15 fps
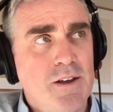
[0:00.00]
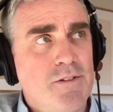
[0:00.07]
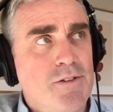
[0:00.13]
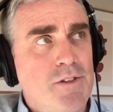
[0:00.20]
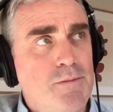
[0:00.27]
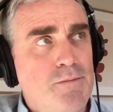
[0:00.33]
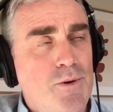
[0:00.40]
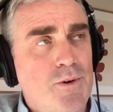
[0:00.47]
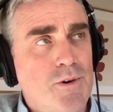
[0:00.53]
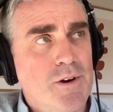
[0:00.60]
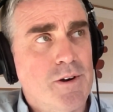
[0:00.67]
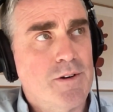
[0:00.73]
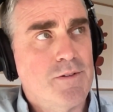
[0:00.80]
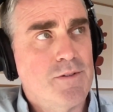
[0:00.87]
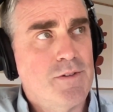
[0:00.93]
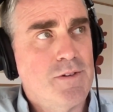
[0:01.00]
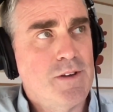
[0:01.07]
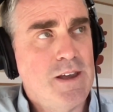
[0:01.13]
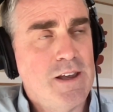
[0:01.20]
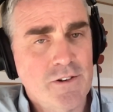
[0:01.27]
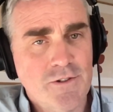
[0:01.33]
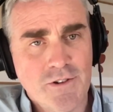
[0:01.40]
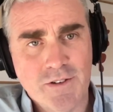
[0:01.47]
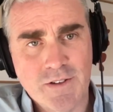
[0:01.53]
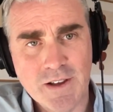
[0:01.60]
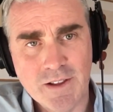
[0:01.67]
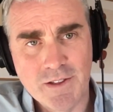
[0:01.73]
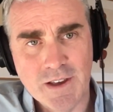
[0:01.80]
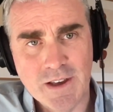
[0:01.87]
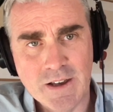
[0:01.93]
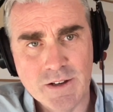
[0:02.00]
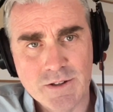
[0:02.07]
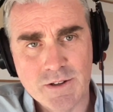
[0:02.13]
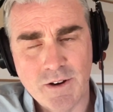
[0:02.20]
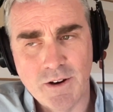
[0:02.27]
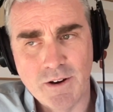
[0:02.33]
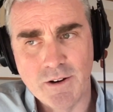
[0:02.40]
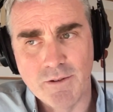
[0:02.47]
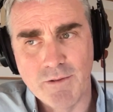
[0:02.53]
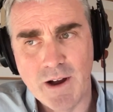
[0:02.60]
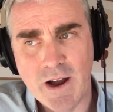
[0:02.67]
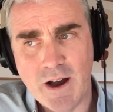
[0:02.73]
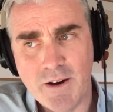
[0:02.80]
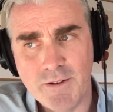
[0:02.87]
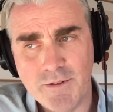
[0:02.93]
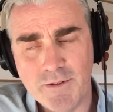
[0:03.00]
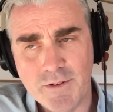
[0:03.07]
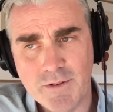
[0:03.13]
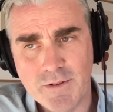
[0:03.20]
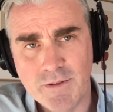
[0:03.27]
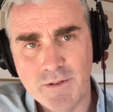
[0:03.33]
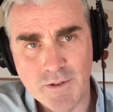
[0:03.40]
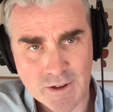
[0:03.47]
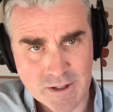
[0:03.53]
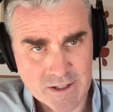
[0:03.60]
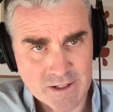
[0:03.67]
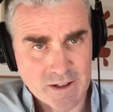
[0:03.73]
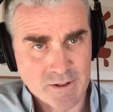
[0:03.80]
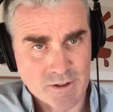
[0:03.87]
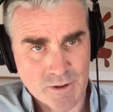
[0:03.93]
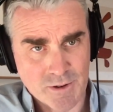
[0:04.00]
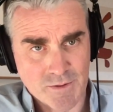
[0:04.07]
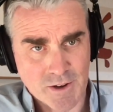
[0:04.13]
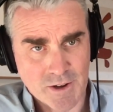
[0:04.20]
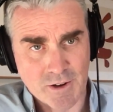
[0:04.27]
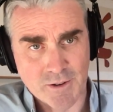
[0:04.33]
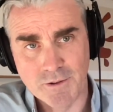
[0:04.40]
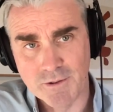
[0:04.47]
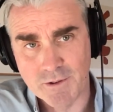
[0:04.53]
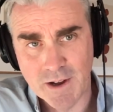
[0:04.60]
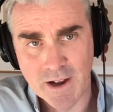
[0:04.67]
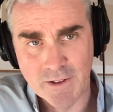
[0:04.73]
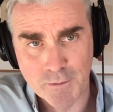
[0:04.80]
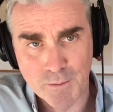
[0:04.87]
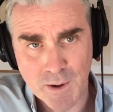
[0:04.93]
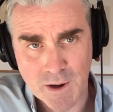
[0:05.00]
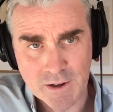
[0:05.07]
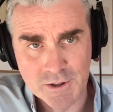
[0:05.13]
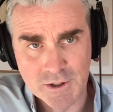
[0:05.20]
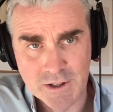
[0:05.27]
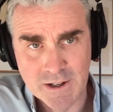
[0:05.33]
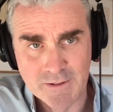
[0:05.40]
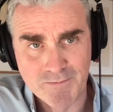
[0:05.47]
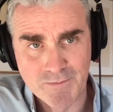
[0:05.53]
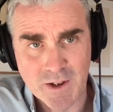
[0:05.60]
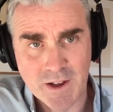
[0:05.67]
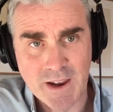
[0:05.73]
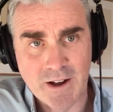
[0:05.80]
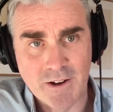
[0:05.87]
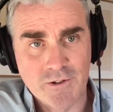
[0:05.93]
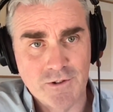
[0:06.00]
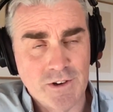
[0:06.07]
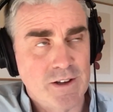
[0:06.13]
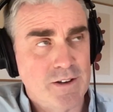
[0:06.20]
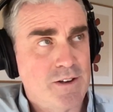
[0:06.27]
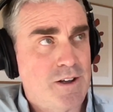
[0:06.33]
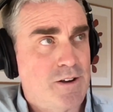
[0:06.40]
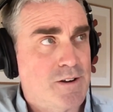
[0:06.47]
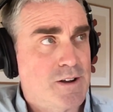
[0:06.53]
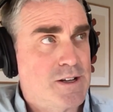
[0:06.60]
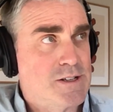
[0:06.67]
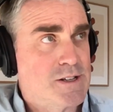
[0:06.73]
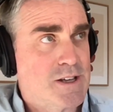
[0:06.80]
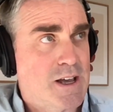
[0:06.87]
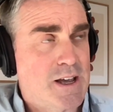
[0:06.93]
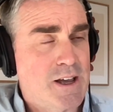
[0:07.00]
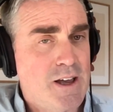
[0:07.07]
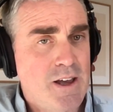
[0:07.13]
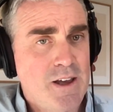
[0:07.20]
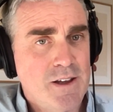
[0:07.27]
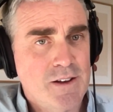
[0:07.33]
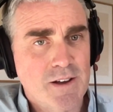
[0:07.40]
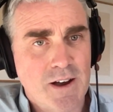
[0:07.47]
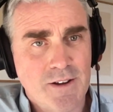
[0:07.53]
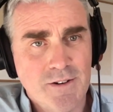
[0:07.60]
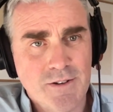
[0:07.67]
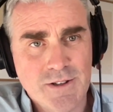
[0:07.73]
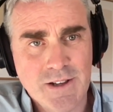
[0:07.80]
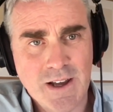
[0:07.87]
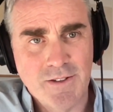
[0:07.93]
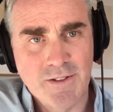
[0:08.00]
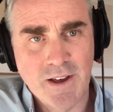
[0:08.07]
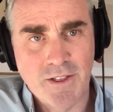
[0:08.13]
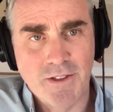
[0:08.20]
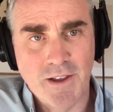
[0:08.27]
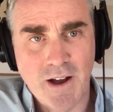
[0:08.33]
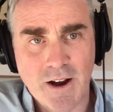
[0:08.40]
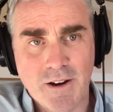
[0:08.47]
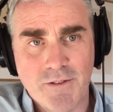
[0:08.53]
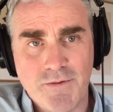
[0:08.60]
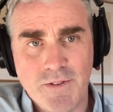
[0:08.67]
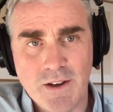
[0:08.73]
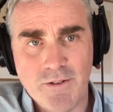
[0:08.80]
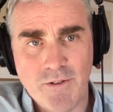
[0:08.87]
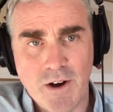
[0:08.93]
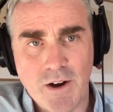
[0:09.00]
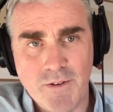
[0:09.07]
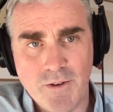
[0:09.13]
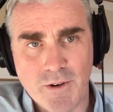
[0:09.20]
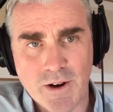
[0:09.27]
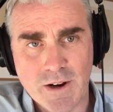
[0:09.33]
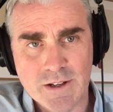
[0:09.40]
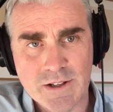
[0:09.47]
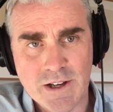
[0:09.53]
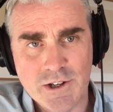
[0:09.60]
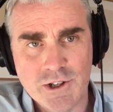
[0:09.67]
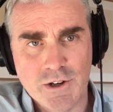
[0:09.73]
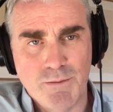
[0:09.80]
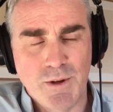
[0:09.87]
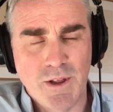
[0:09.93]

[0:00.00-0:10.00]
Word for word: The more interesting things are around to extend sort of the cultural anthropology analogy here is it's like to understand the ethnography of an organization to be